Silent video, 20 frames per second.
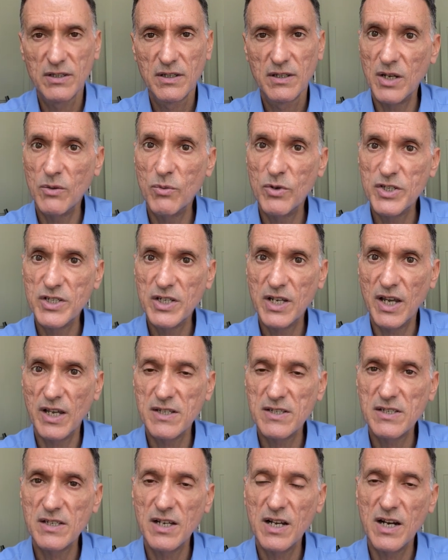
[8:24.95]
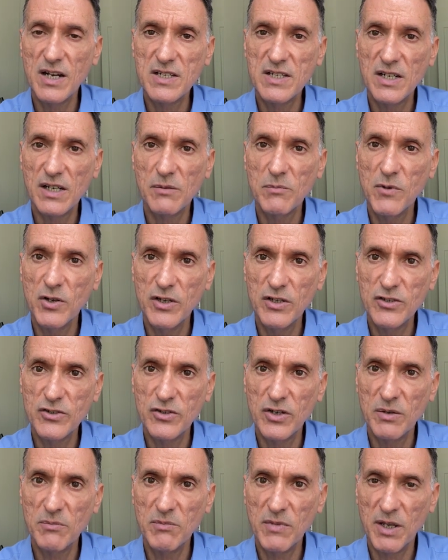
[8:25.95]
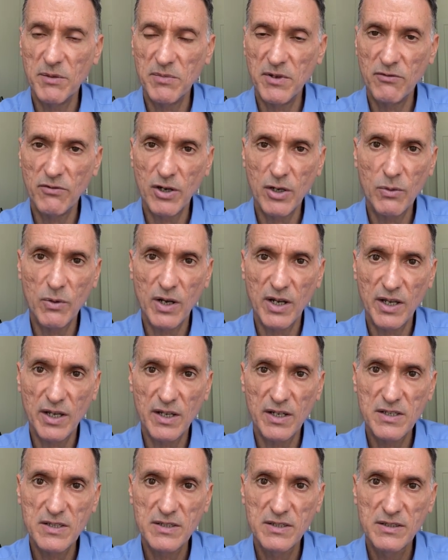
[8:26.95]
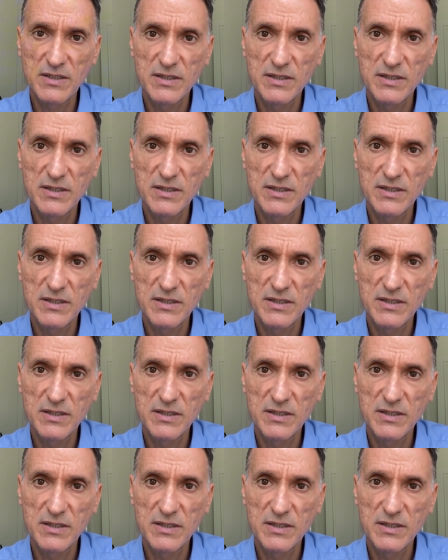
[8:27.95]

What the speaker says: in which case cardiac monitoring may be required.